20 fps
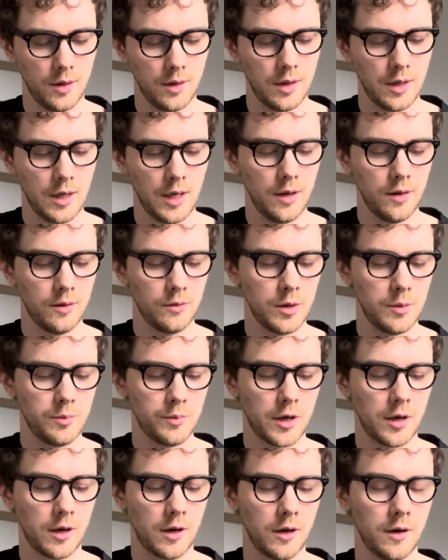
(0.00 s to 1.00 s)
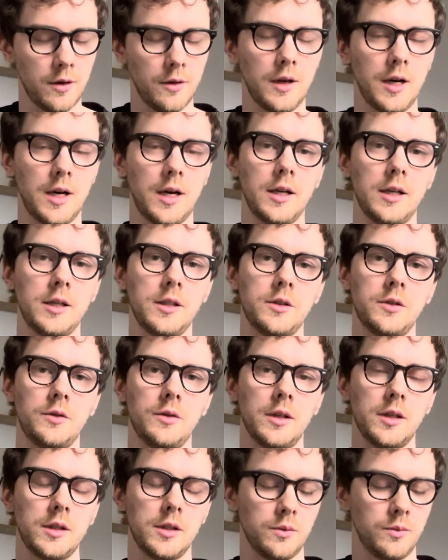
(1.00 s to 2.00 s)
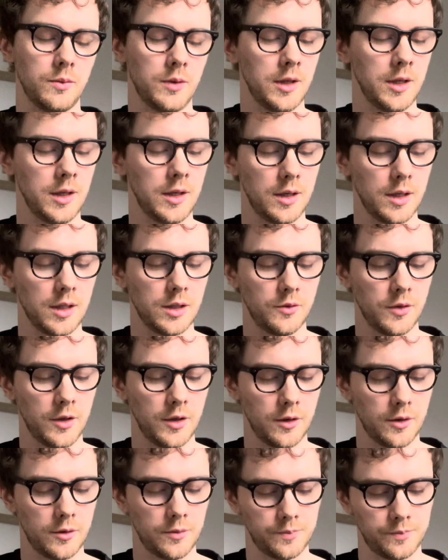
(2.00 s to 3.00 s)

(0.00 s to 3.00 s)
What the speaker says: and we bar the highest strings with the index finger.